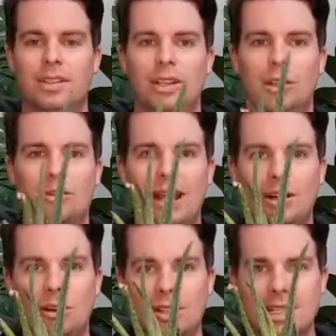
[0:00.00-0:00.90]
Great
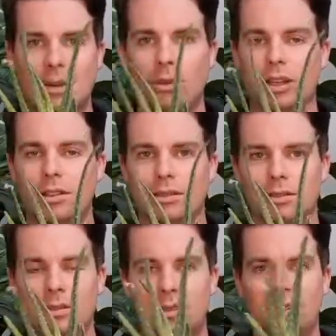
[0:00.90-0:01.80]
on sunburn,
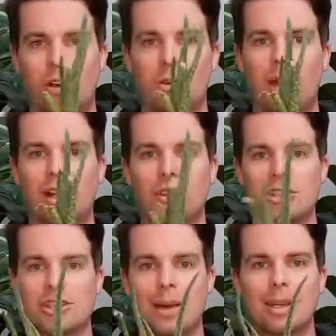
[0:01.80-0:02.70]
not great on the
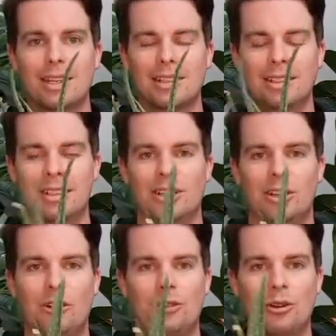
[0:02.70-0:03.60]
stomach
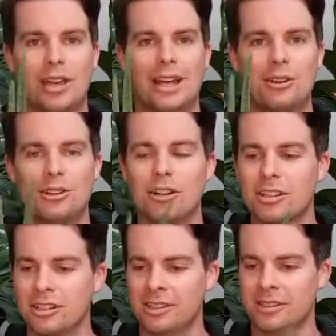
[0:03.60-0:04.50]
of your cat or dog.
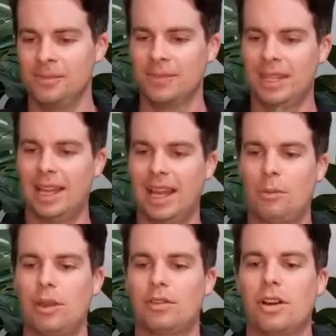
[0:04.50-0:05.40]

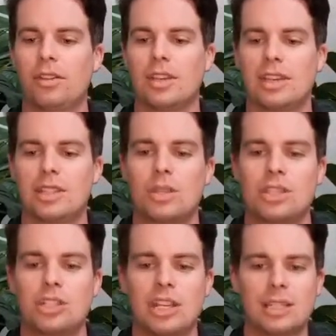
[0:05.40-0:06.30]
We've got the Swiss
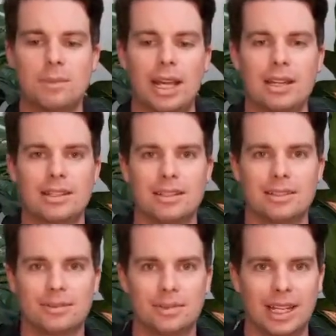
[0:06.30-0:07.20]
cheese plant.
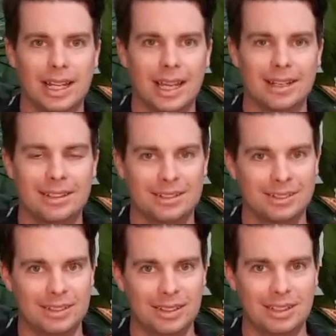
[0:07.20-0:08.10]
Again,
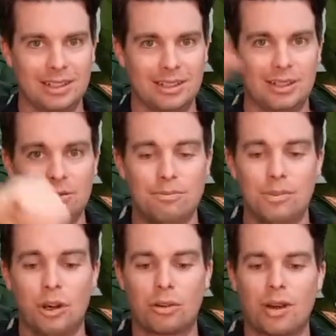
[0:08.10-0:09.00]

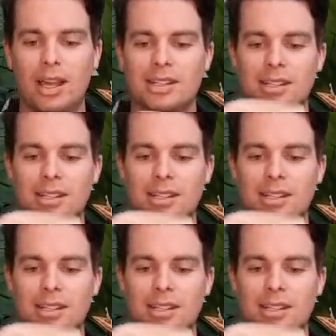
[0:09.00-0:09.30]
not great.